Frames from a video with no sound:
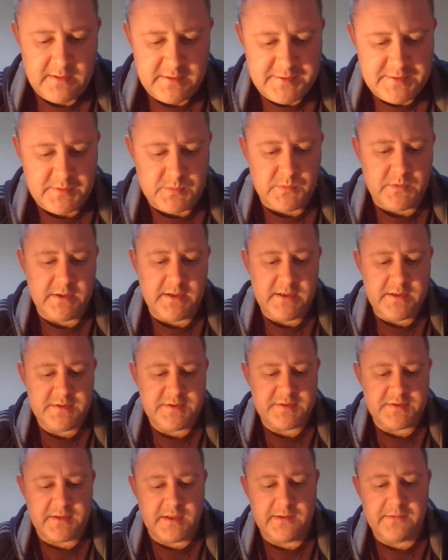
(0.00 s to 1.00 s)
that's the
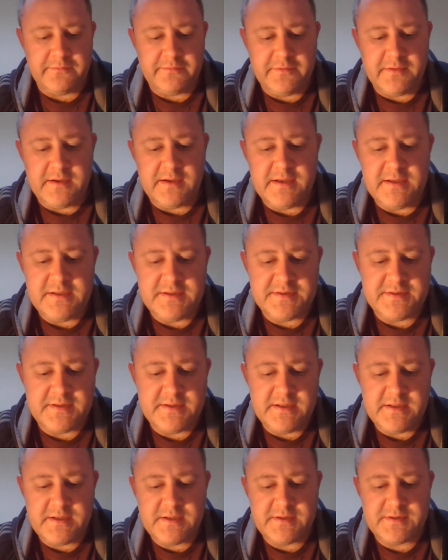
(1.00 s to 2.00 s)
word, Psalm
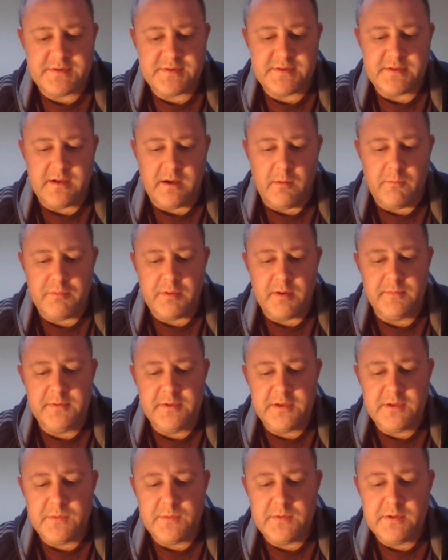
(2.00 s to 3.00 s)
36. I'll
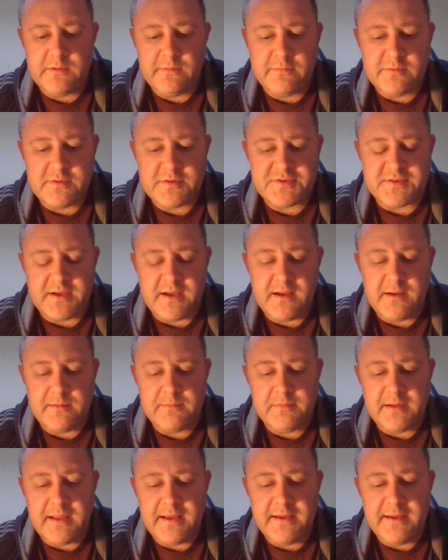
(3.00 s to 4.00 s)
probably do another
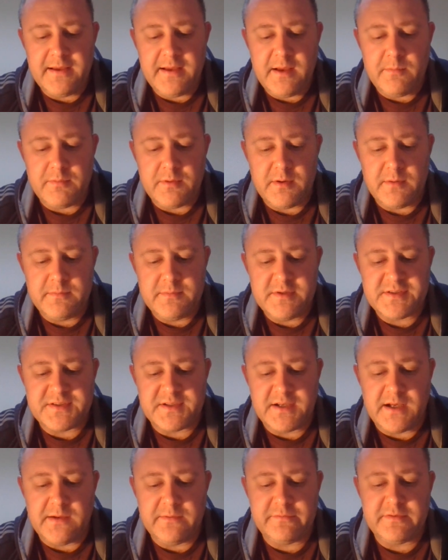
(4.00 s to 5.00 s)
psalm later, probably
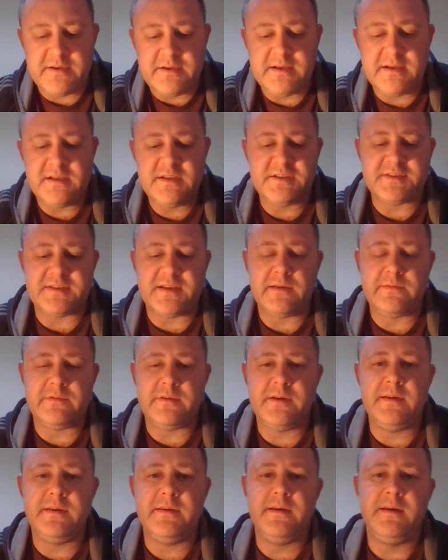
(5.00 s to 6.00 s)
Psalm
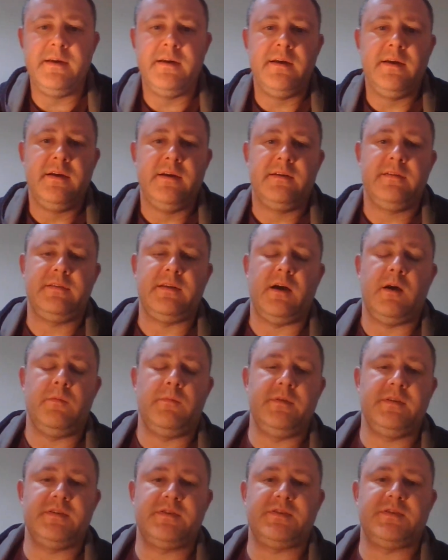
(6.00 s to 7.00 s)
37. That'll
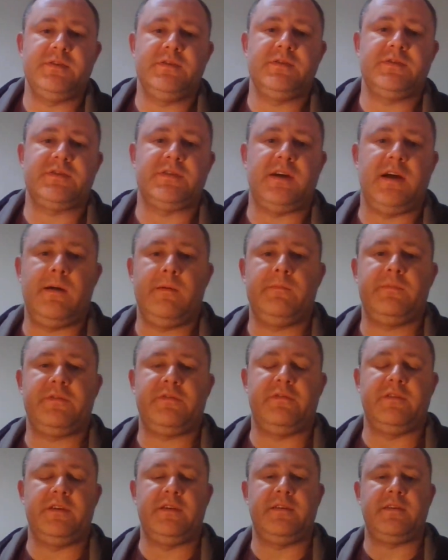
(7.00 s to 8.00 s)
be the two
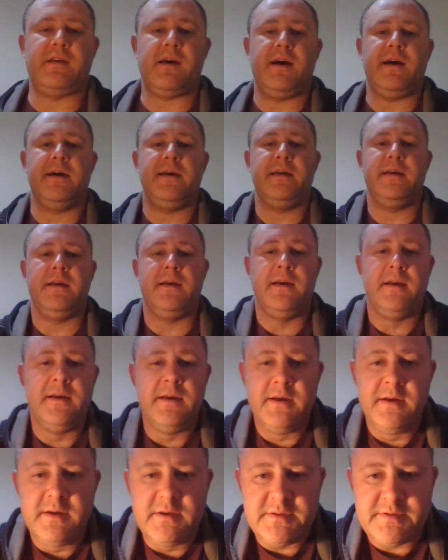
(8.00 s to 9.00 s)
psalms for the day.
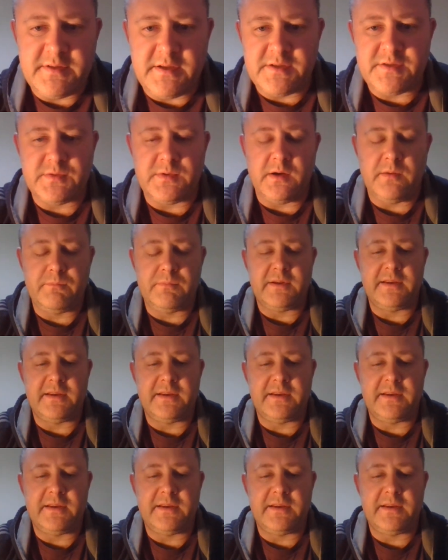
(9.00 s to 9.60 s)
So that's what